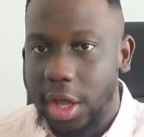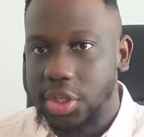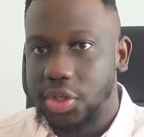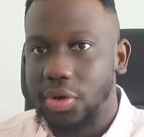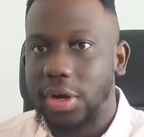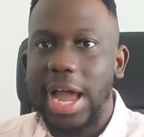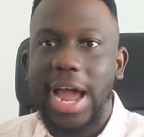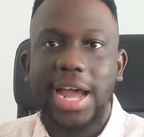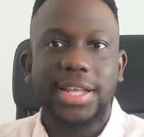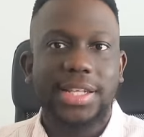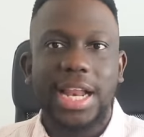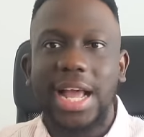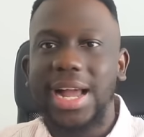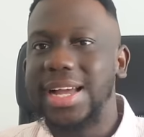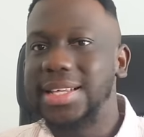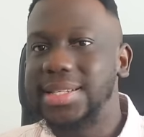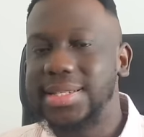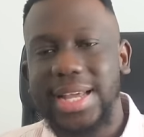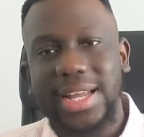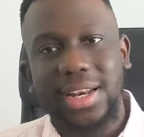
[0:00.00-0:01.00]
So guys, like
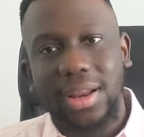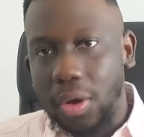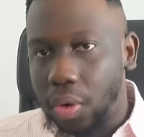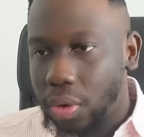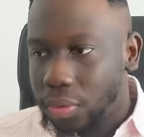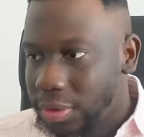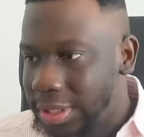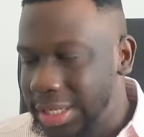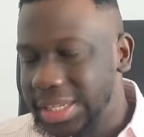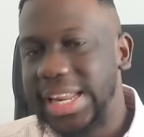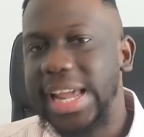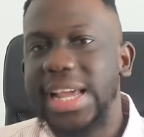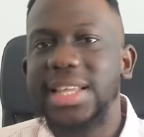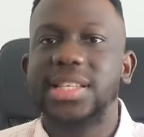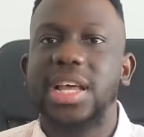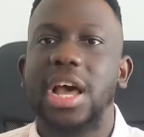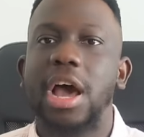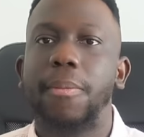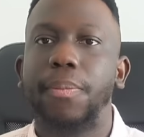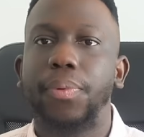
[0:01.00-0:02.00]
I said, the
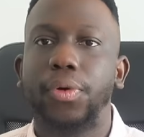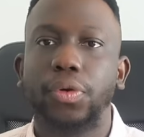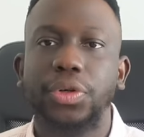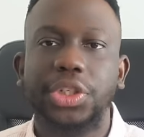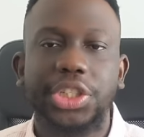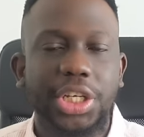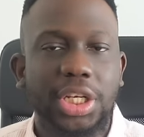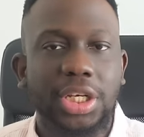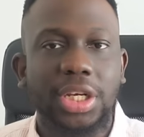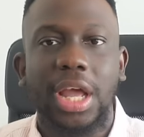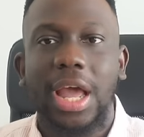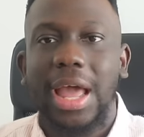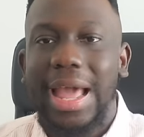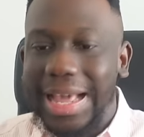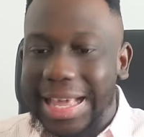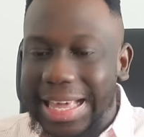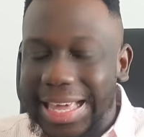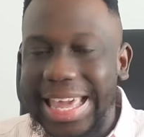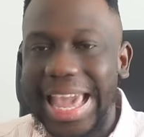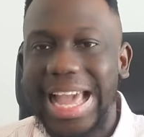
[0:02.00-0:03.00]
days are
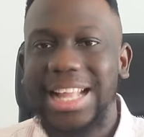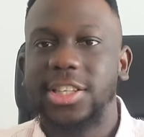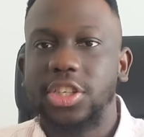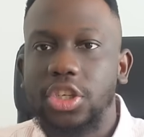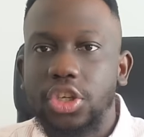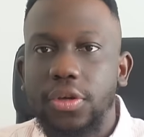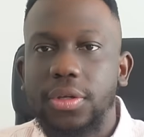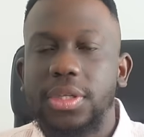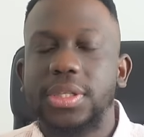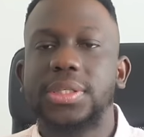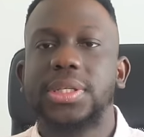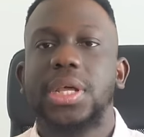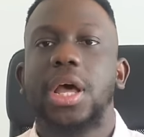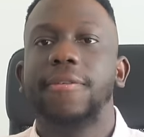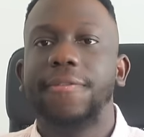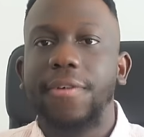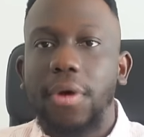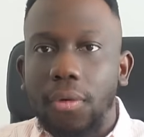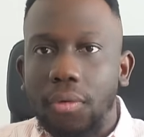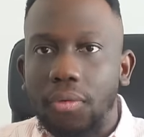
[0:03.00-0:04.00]
approaching. Get
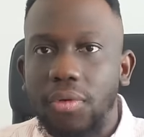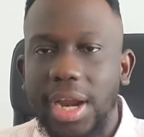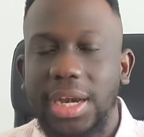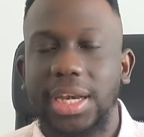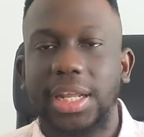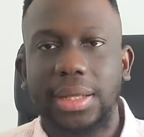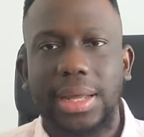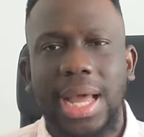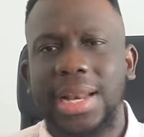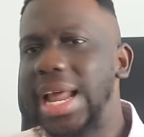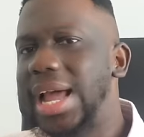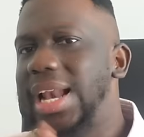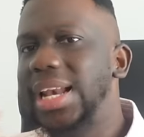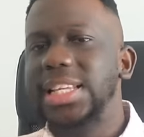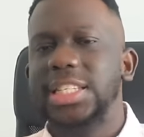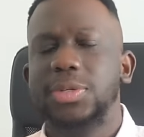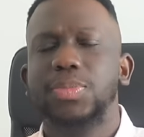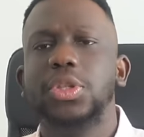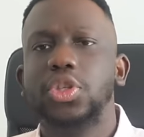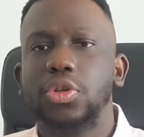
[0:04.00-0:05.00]
yourself ready. And that
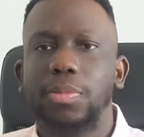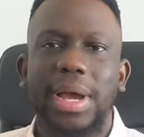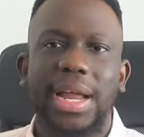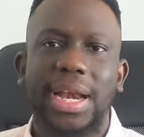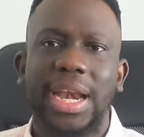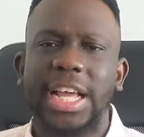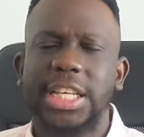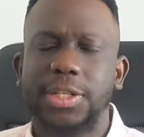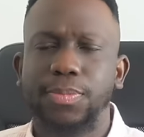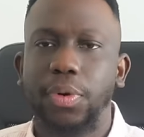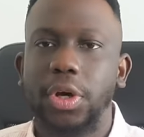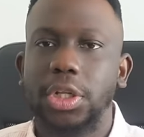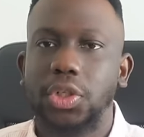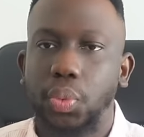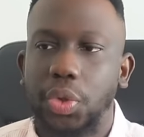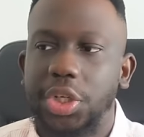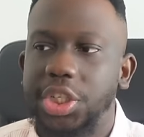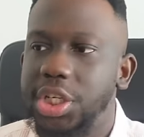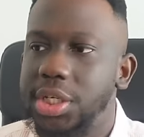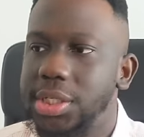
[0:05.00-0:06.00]
leads me to my next
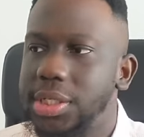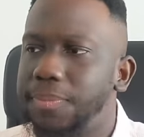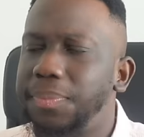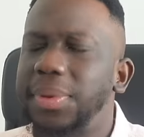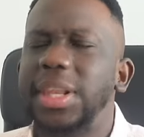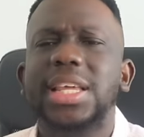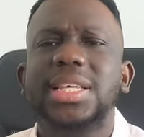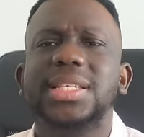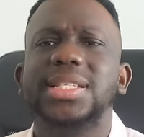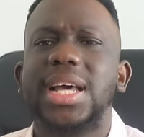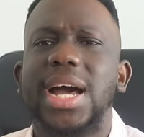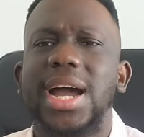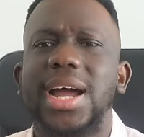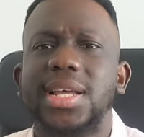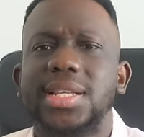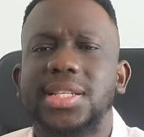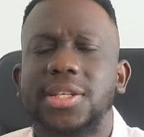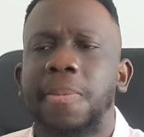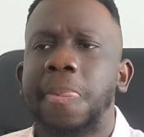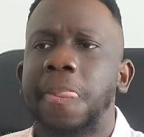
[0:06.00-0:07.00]
point, which is, please guys,
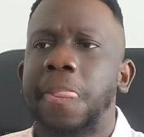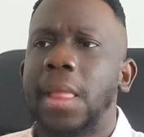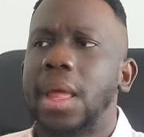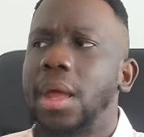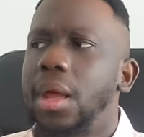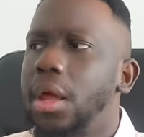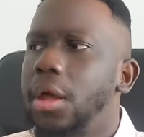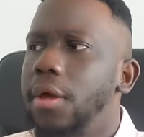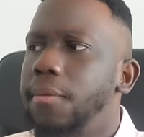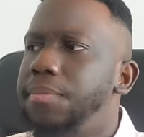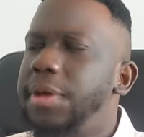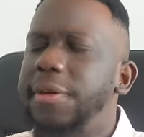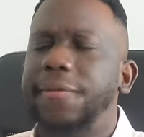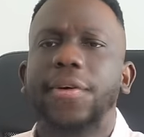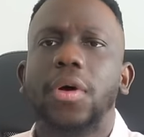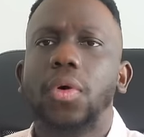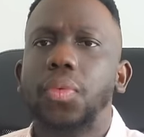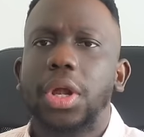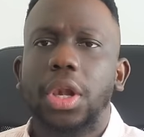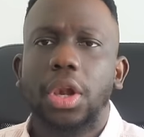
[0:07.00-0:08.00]

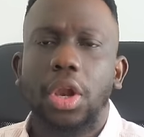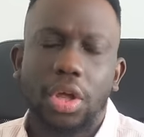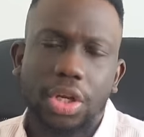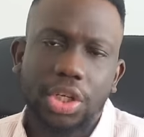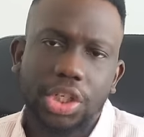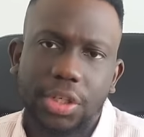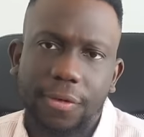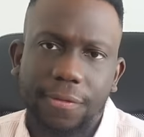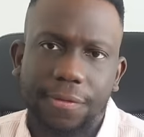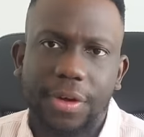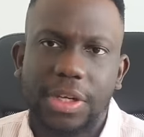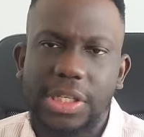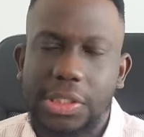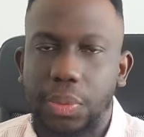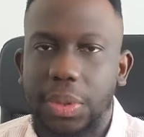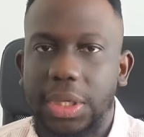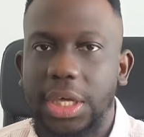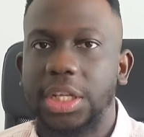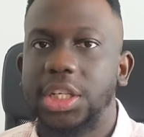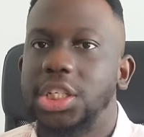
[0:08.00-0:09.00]
before we launch
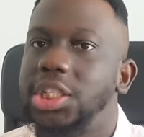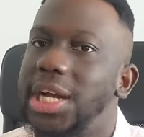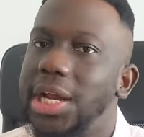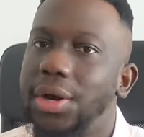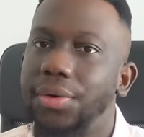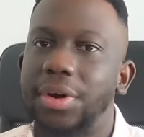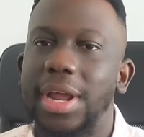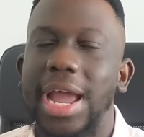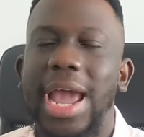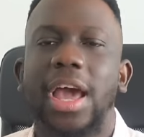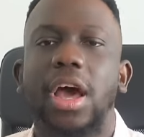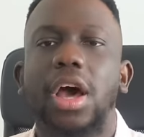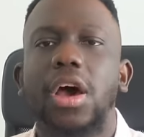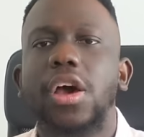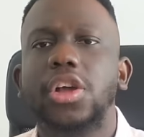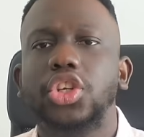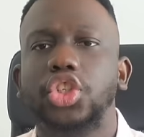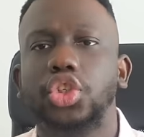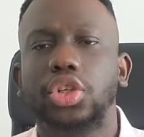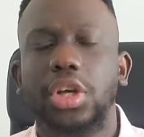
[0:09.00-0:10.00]
first week in January, I
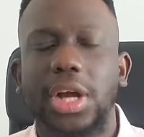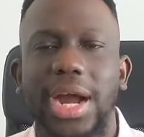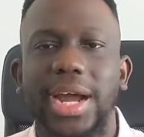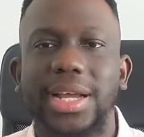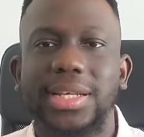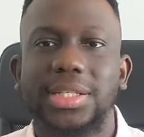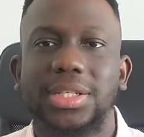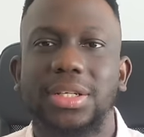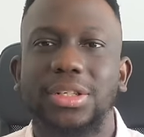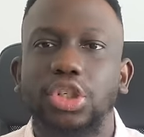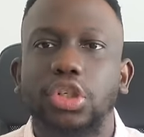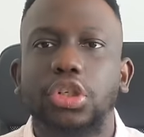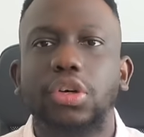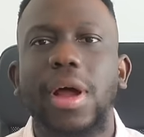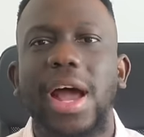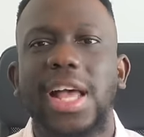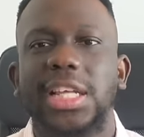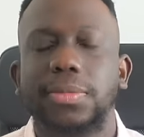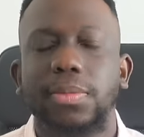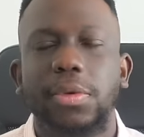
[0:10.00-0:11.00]
urge you guys to
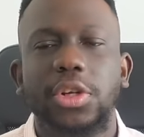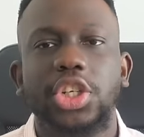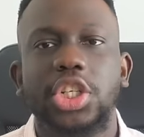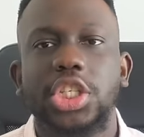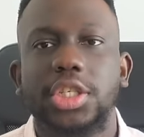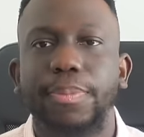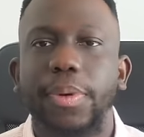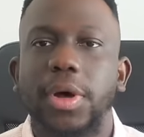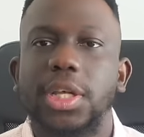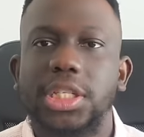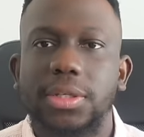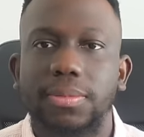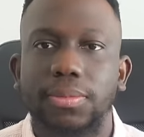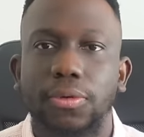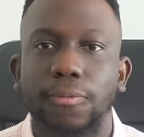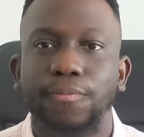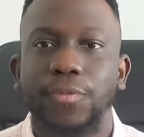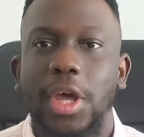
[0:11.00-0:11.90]
try as much as possible